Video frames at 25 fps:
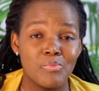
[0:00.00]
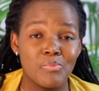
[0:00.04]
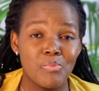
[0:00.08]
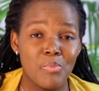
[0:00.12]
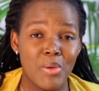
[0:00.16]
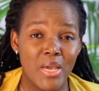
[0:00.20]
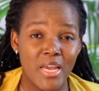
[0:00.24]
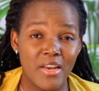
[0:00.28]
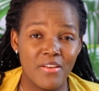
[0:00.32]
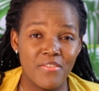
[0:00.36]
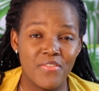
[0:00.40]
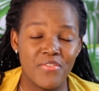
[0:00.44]

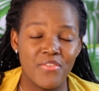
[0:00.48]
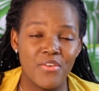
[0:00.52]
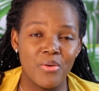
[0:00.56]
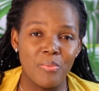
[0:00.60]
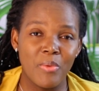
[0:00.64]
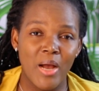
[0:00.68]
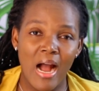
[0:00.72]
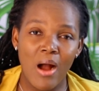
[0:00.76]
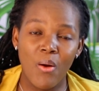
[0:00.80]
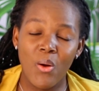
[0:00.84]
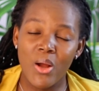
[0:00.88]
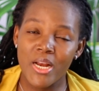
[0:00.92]
made
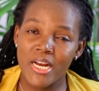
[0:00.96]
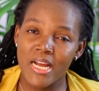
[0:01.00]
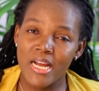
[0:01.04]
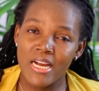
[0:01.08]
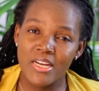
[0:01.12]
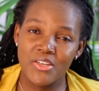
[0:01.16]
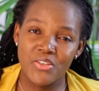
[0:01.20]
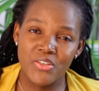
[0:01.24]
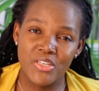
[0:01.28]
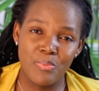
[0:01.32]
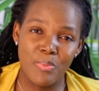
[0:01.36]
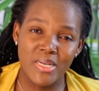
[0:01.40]
from
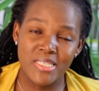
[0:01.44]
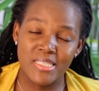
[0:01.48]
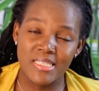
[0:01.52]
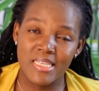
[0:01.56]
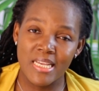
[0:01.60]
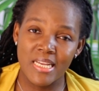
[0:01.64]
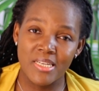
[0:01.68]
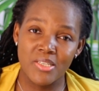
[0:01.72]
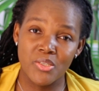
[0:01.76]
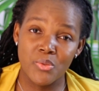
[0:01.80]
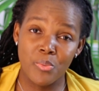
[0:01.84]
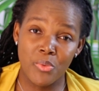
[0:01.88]

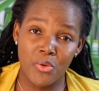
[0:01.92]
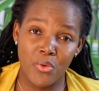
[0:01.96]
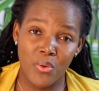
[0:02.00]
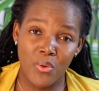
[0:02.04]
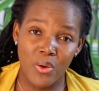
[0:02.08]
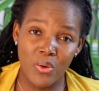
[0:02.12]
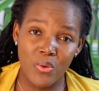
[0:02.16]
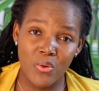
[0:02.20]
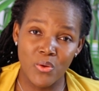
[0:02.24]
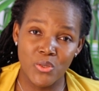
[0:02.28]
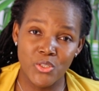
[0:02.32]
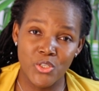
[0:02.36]
100%
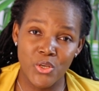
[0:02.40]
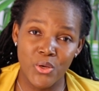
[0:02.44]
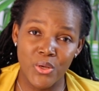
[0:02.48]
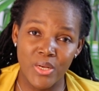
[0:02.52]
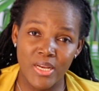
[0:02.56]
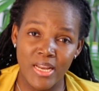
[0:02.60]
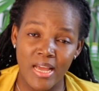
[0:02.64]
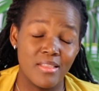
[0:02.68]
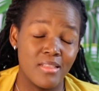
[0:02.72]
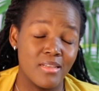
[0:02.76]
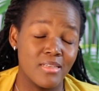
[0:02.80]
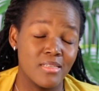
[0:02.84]
pure
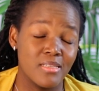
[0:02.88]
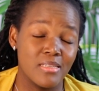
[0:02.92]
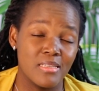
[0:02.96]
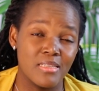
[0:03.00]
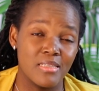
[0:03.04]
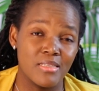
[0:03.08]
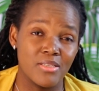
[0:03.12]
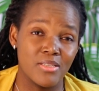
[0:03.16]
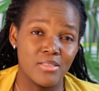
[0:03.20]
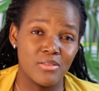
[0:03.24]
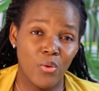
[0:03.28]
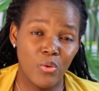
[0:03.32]
cotton. This
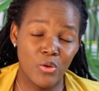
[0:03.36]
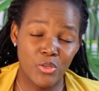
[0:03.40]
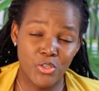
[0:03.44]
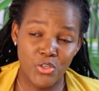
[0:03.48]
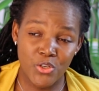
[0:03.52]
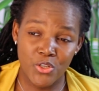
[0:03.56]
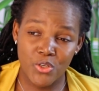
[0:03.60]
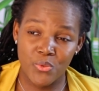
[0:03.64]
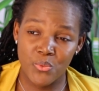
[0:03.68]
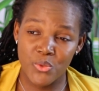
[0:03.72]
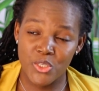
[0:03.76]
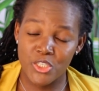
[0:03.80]
is
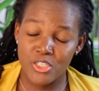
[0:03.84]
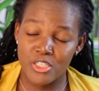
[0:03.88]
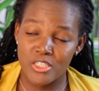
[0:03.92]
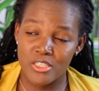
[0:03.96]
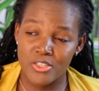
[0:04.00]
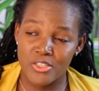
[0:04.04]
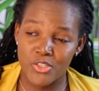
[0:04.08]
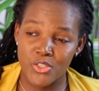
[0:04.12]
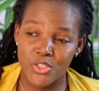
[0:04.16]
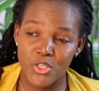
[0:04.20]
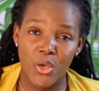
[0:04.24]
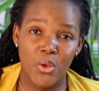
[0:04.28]
cotton which
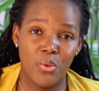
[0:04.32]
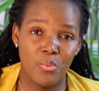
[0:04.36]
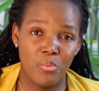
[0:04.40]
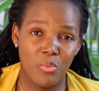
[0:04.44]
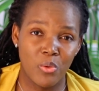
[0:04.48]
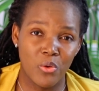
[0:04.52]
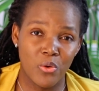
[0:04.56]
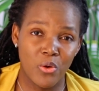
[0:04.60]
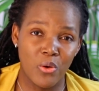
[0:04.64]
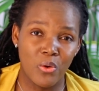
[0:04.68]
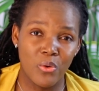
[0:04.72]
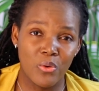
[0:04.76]
is
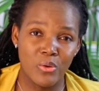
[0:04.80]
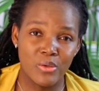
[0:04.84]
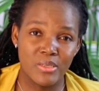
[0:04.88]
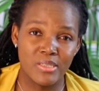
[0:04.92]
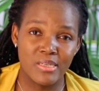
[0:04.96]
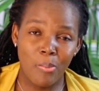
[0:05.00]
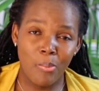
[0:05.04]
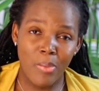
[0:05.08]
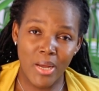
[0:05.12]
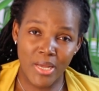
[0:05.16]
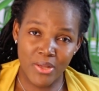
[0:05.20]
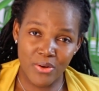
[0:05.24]
homegrown
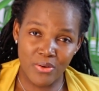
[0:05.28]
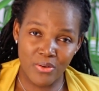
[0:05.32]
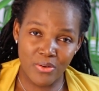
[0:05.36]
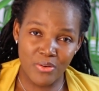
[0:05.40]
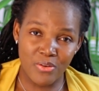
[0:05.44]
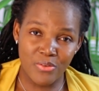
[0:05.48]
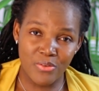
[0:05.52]
by local